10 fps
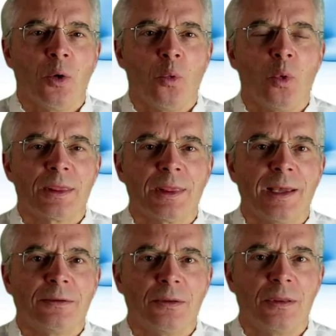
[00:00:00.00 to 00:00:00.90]
what
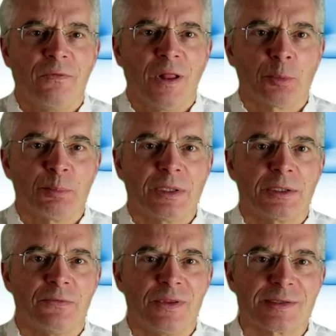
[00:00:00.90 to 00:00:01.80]
led to the development
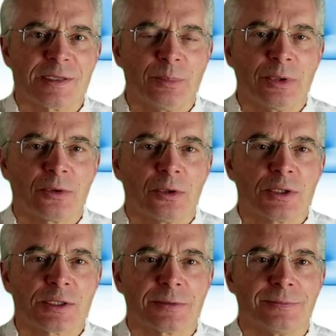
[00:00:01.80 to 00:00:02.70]
of the Simple
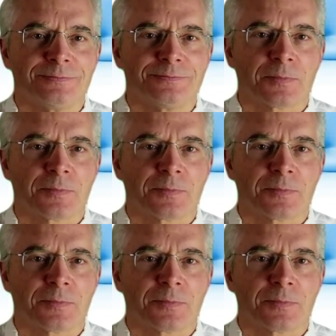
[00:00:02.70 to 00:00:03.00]
course?